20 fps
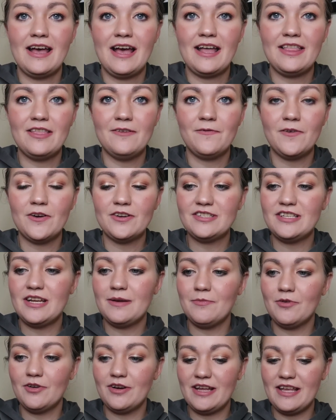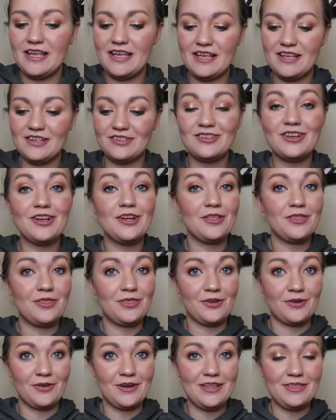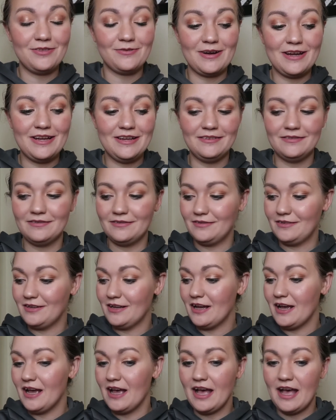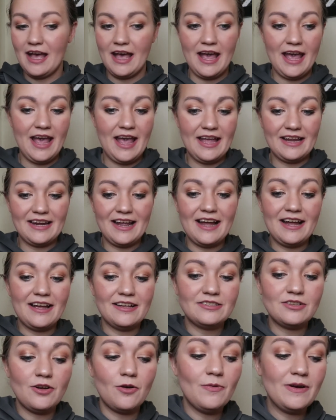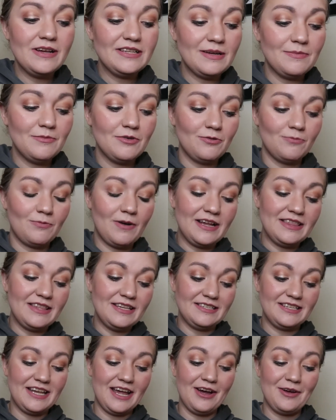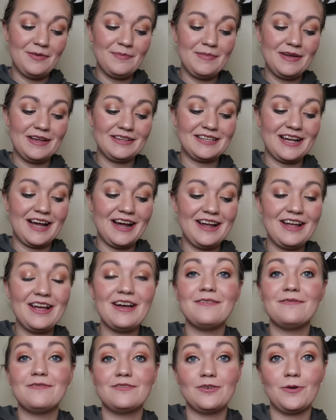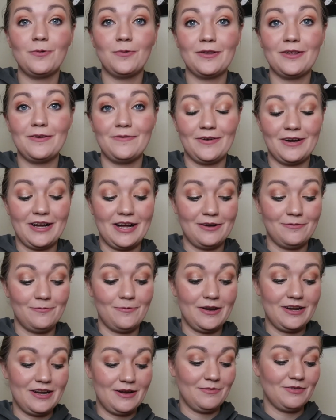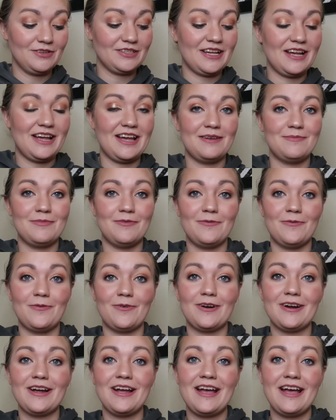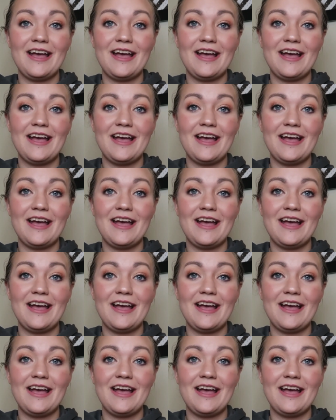And the first number is 33. And as always, I'm gonna write these down because I have totally forgotten what numbers I had before.